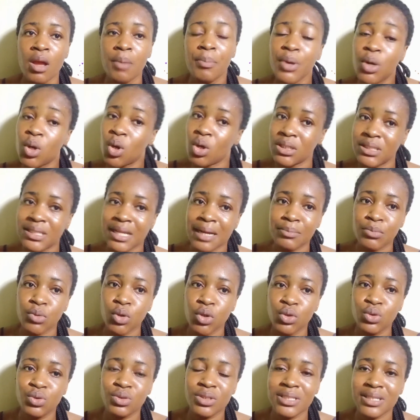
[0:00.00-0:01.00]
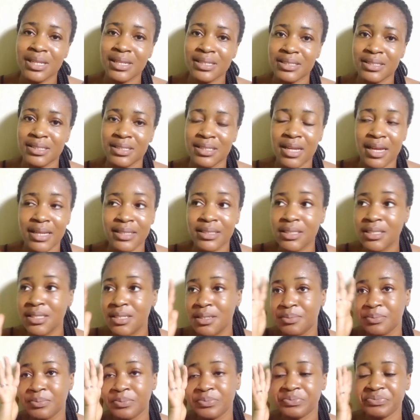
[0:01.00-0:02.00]
because I'm not doing exercise.
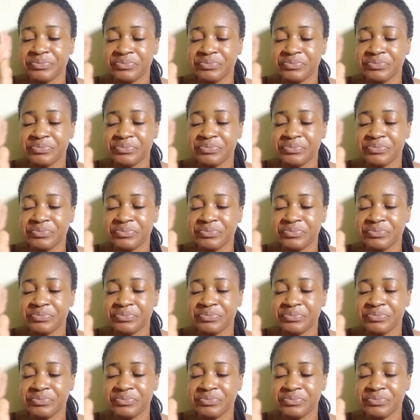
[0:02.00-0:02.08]
See,